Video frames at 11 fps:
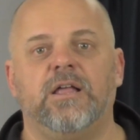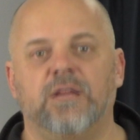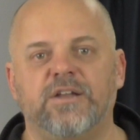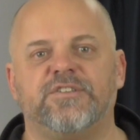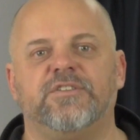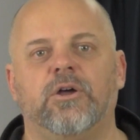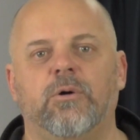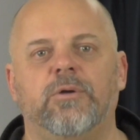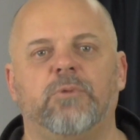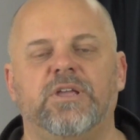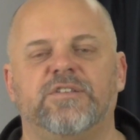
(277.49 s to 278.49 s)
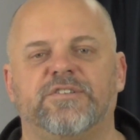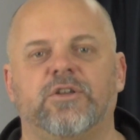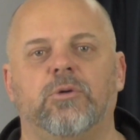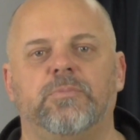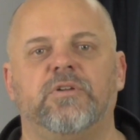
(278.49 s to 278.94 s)
Let us know and we can
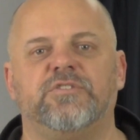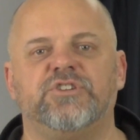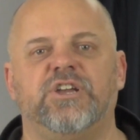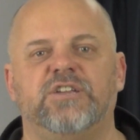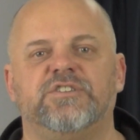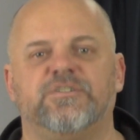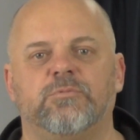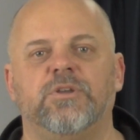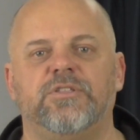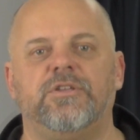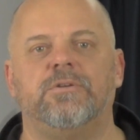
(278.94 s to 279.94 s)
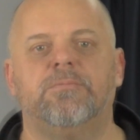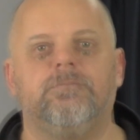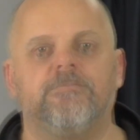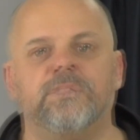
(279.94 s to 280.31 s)
scope those changes with you.